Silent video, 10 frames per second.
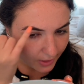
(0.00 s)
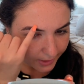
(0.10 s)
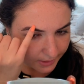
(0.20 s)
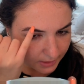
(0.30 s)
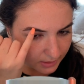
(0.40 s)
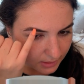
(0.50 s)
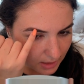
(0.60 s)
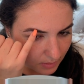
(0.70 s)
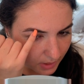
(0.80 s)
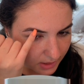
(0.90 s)
It did
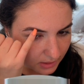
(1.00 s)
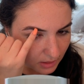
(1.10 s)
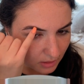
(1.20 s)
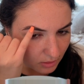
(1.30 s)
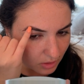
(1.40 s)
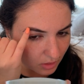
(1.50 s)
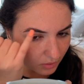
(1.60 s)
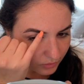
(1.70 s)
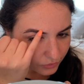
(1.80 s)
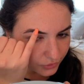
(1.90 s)
stain my skin
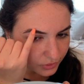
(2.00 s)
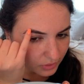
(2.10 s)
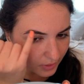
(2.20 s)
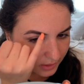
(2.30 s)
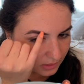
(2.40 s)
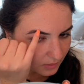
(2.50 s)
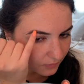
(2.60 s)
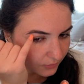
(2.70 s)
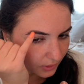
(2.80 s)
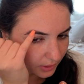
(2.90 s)
here, so that's gonna
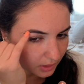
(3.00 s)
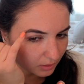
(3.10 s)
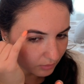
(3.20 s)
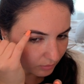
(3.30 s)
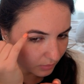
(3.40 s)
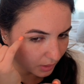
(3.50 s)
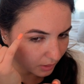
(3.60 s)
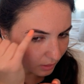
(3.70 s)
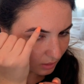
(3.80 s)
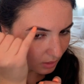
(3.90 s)
fill in
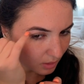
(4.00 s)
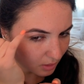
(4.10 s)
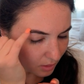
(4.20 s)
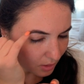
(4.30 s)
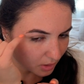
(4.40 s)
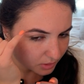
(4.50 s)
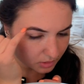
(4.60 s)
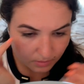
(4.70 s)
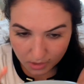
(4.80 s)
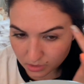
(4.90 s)
my
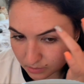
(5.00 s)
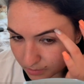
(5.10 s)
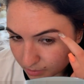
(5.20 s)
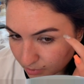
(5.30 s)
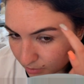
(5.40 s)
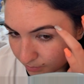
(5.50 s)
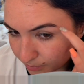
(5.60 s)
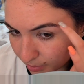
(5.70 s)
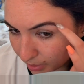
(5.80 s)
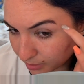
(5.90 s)
sparse
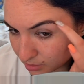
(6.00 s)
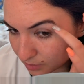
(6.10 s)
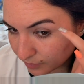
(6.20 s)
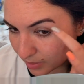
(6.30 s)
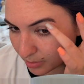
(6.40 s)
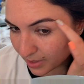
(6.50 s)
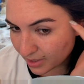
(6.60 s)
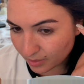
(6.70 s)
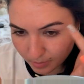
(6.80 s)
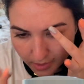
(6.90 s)
parts of my
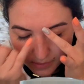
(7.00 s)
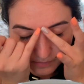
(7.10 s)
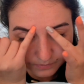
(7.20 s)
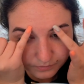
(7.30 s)
brow, but